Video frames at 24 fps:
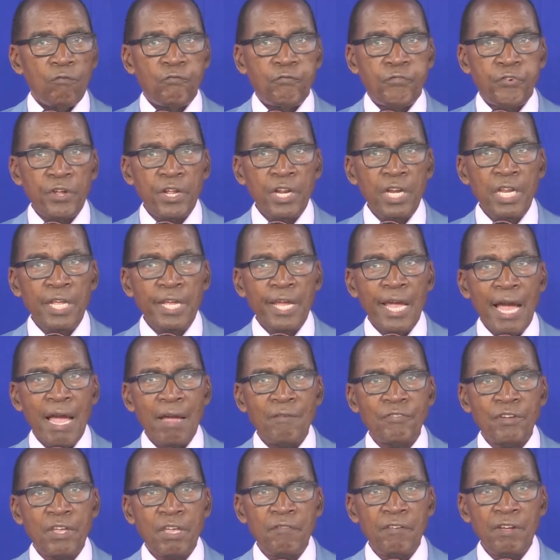Freely,
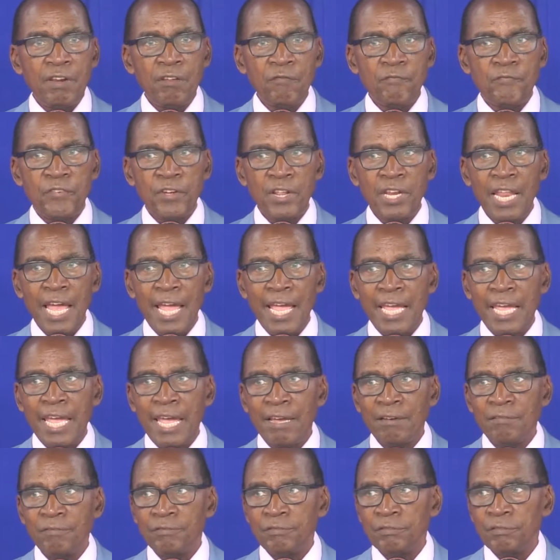I've given freely I
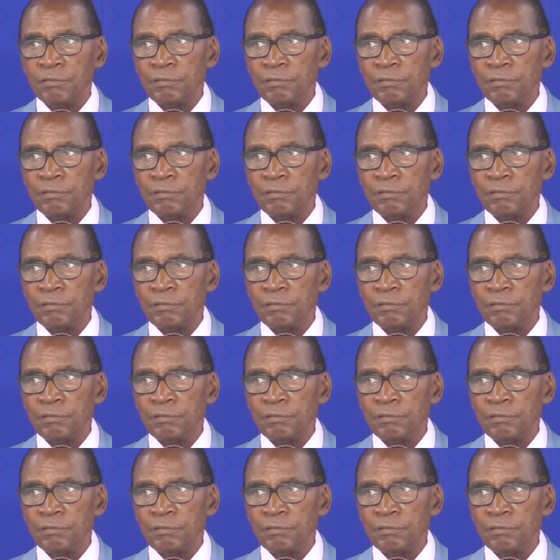gave.